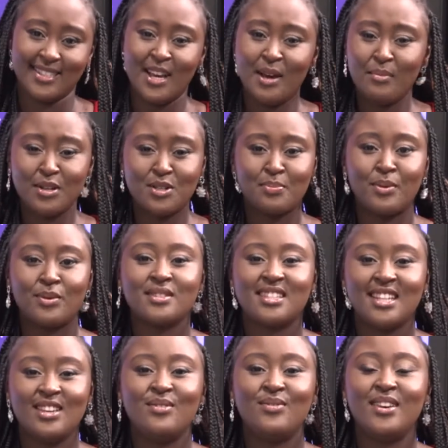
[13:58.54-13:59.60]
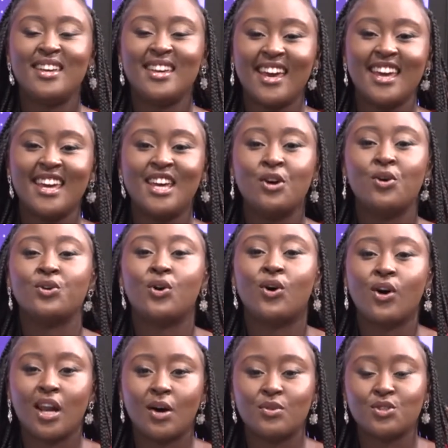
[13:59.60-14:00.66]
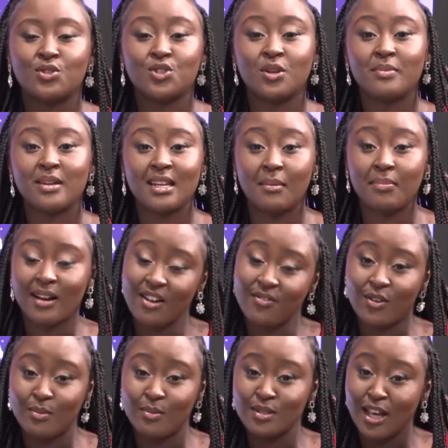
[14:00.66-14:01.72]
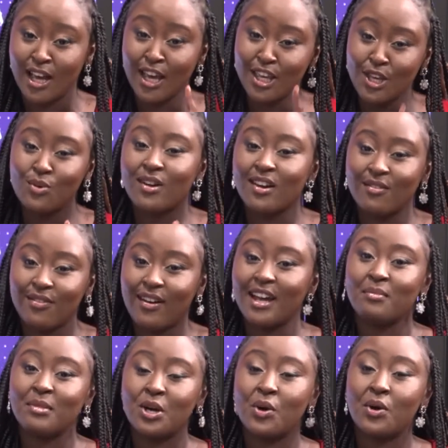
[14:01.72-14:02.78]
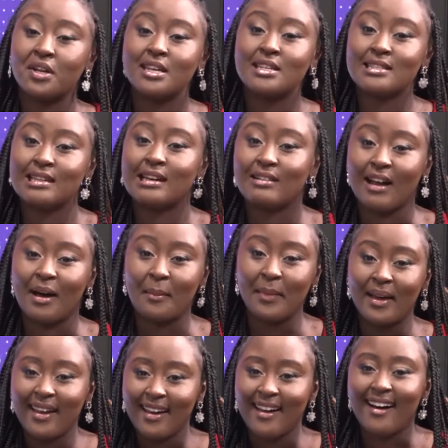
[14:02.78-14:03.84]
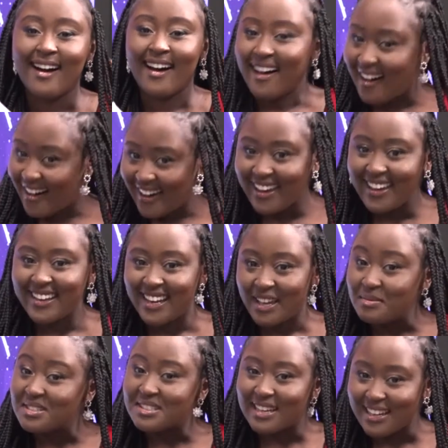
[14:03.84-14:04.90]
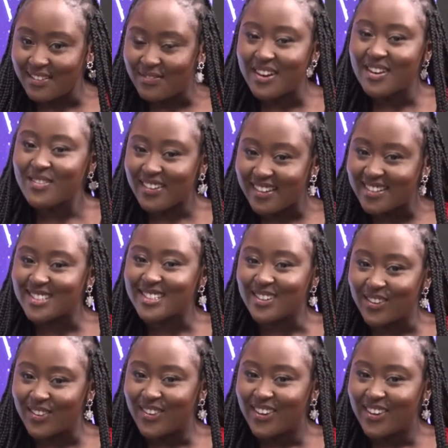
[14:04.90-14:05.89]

Metropole TVKE on all our social media platforms. You can find me on Instagram. Let me say it very, very slow.